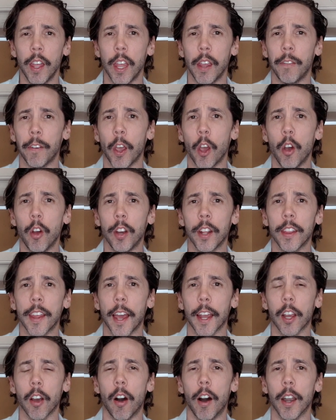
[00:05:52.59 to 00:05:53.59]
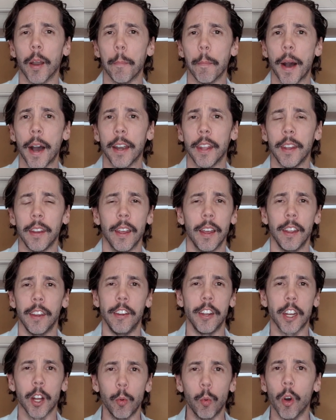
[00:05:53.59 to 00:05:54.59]
if you're earning that kind of money,
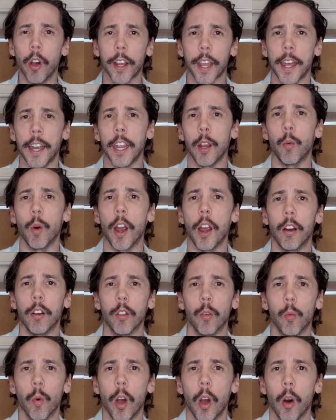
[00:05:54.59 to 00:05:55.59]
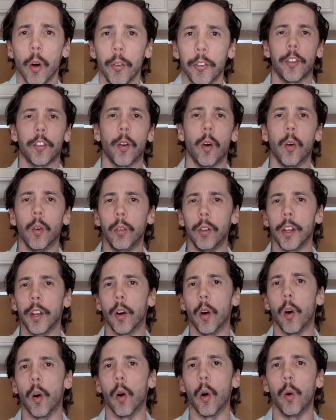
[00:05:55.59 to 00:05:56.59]
you can work anywhere in the world. So all in
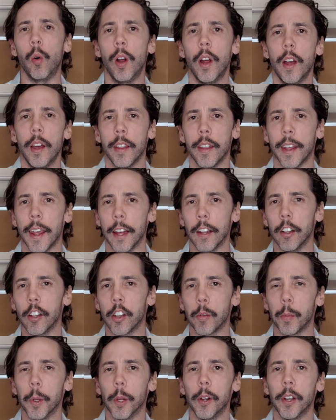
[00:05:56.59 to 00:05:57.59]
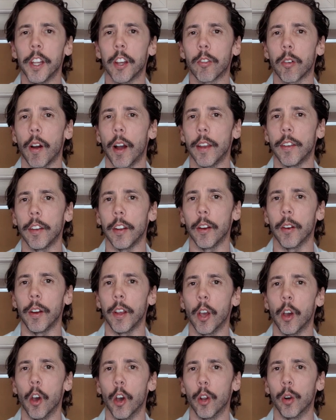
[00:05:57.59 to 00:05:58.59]
all, the eligibility
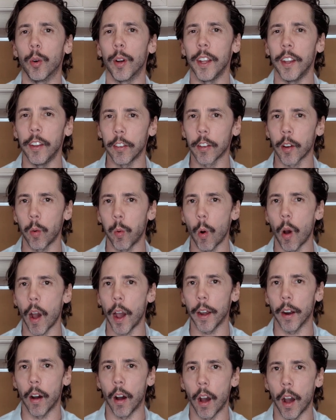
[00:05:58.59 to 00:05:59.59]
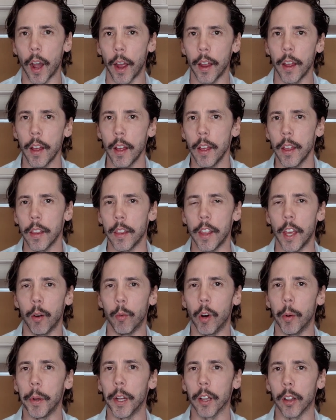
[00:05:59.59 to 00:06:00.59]
criteria hurdle is quite high. There
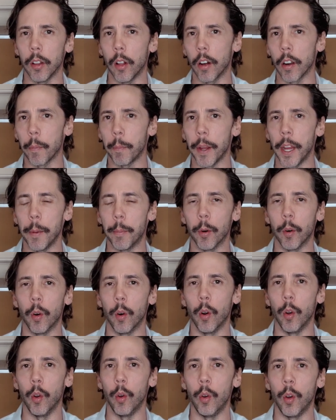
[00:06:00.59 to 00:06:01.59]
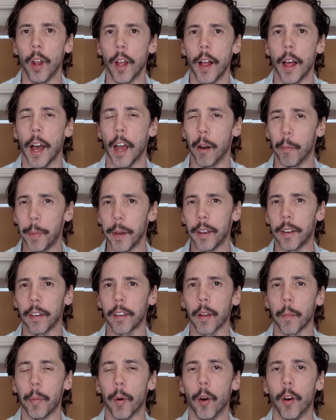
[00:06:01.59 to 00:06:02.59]
will be a lot of people who are a bit
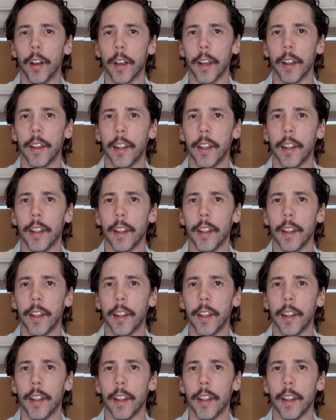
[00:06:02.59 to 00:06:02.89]
disappointed in